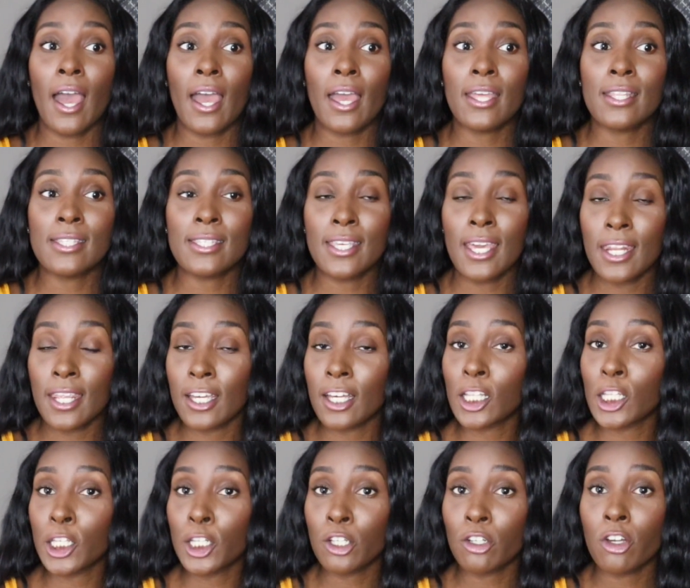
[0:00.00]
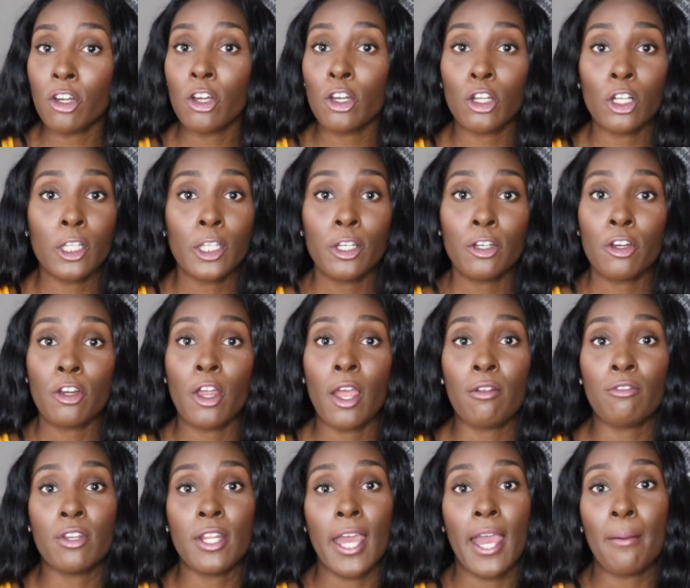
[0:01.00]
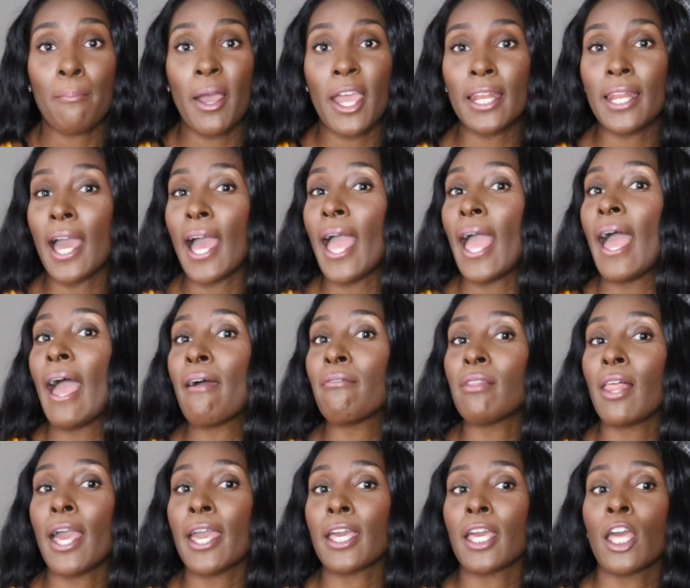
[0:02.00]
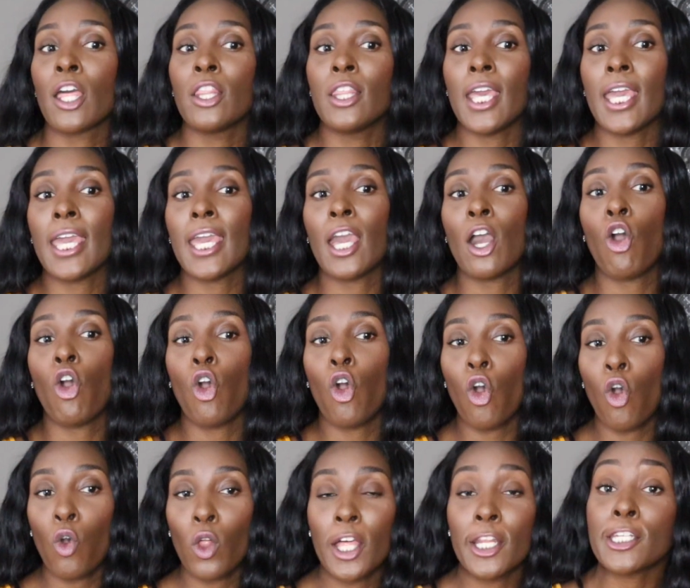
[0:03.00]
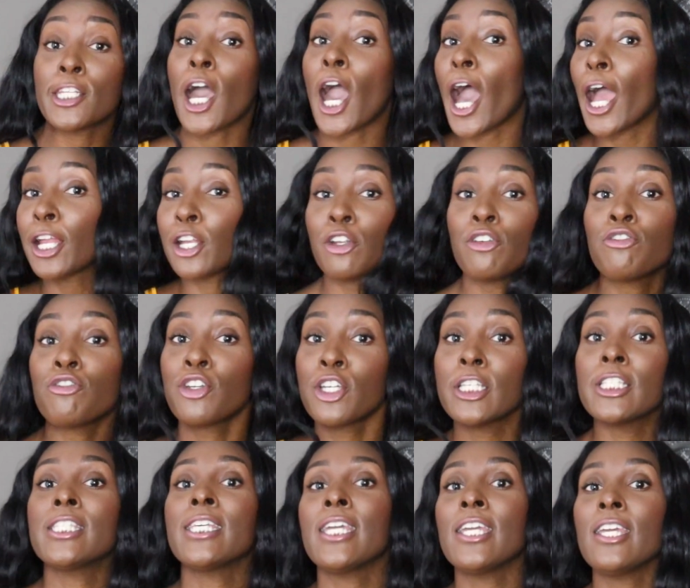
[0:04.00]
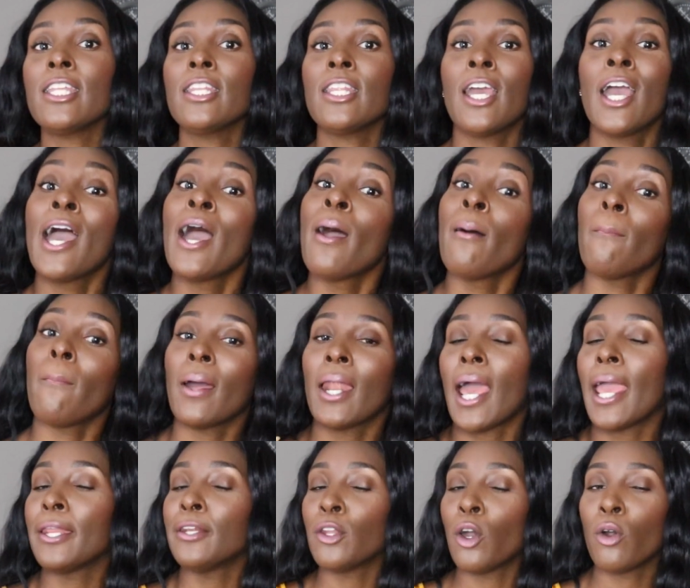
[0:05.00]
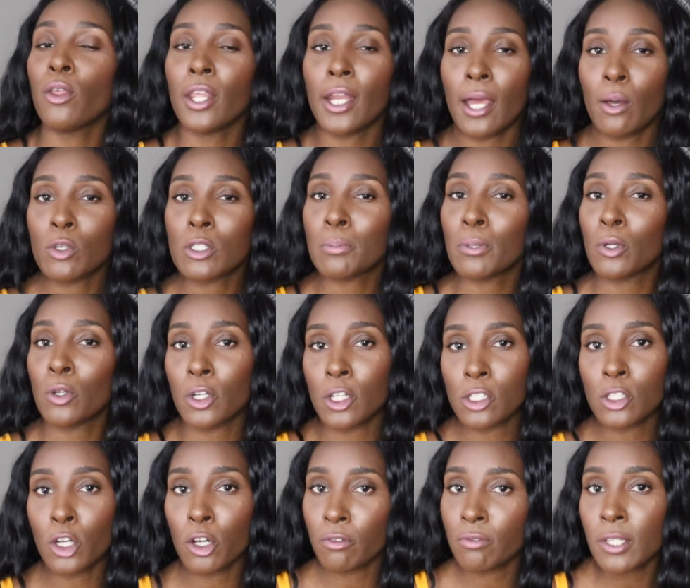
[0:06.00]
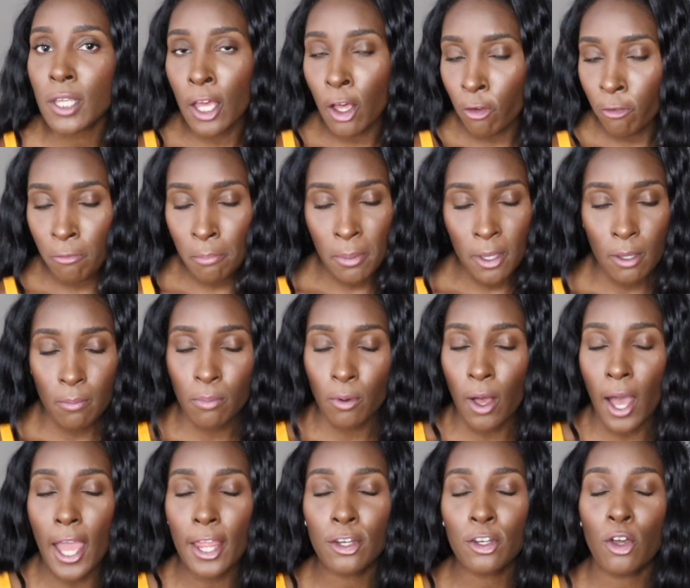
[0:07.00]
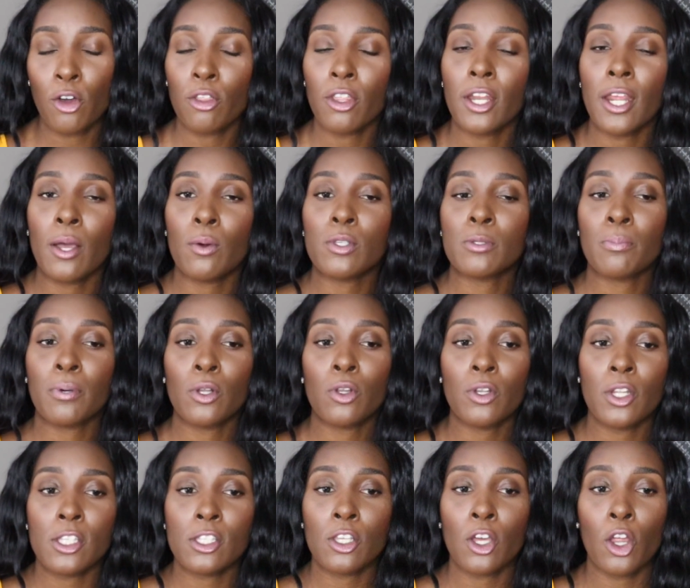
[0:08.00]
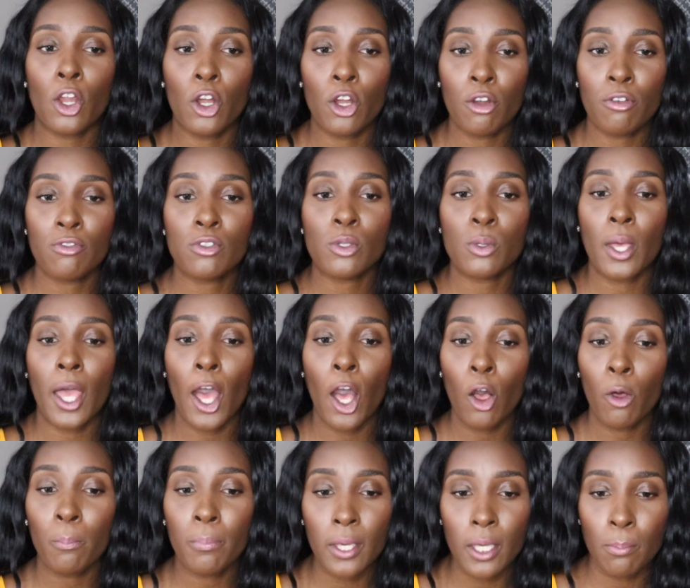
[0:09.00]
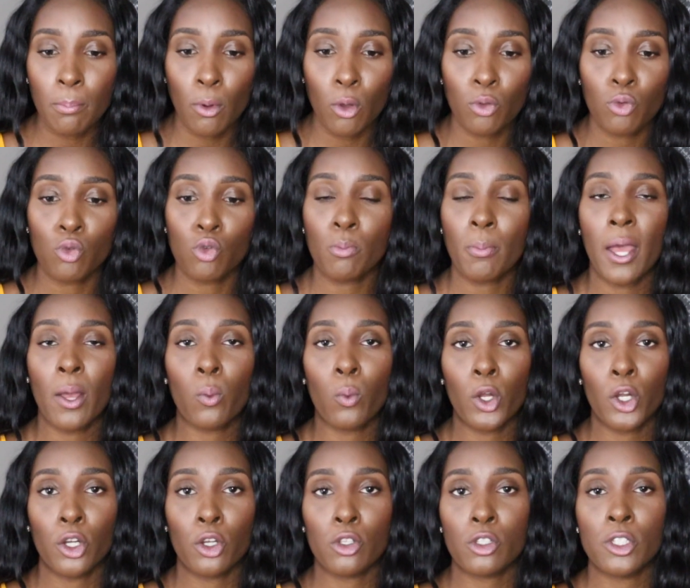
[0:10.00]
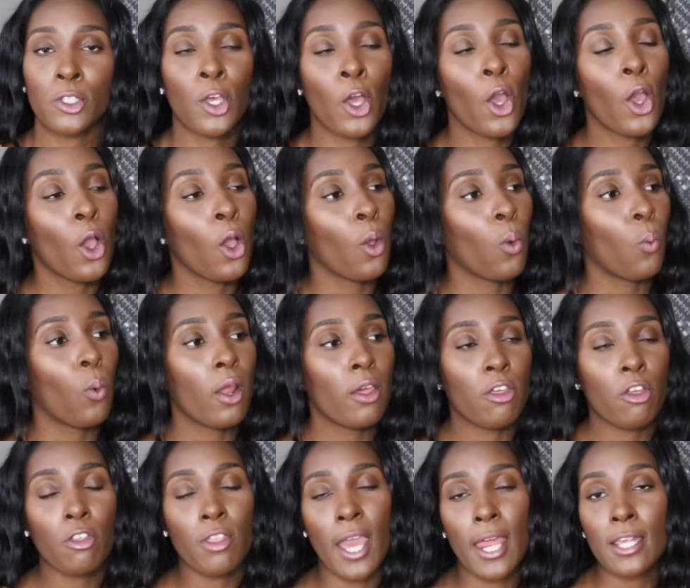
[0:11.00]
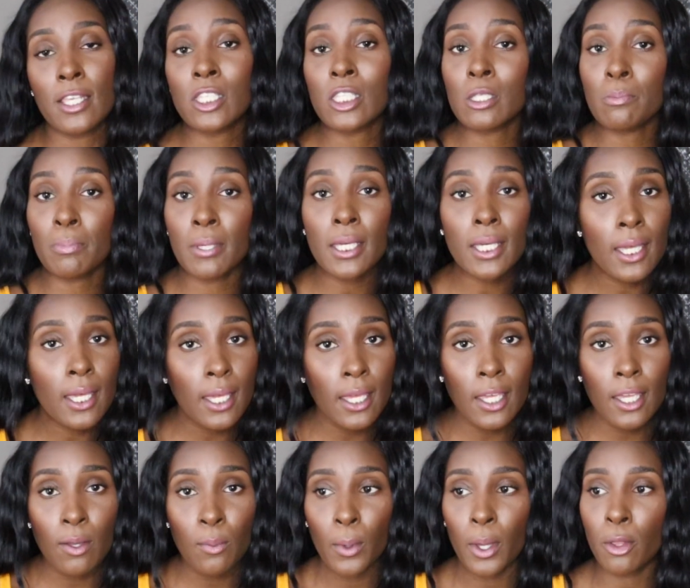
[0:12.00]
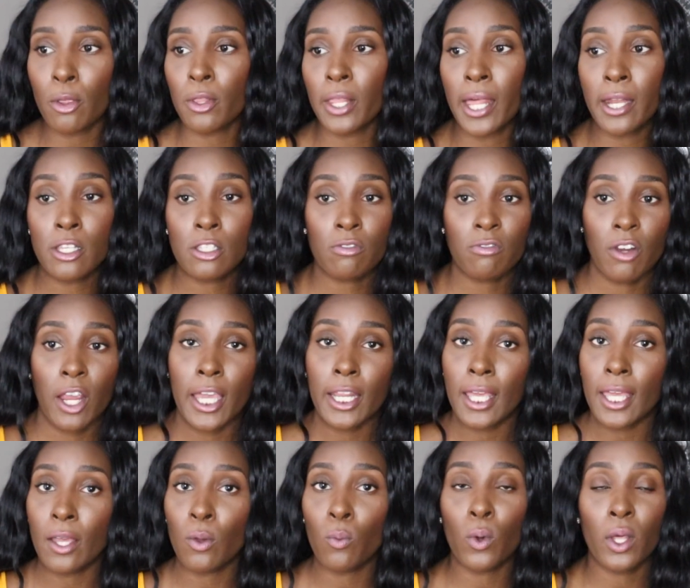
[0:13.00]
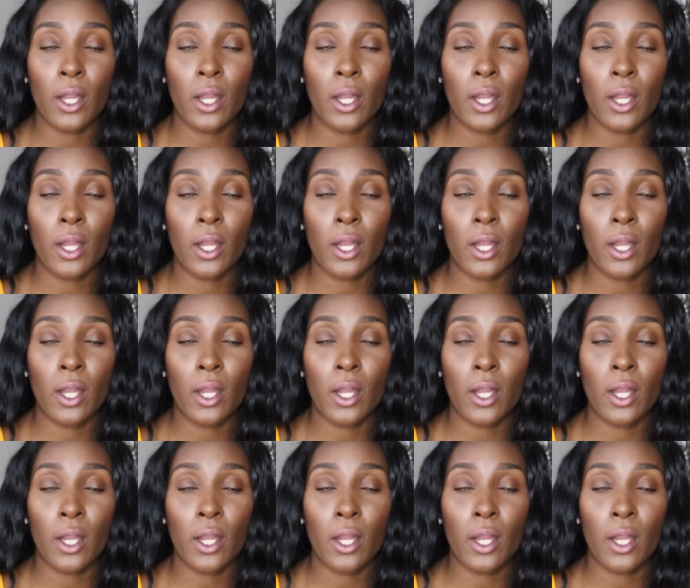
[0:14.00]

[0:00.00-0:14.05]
it's getting clearer and clearer every day. I might not have like the whole entire reason, but I know that I was put on this earth to help people. I know that I was put on this earth to help people through my words, whether that is speaking, whether that is writing,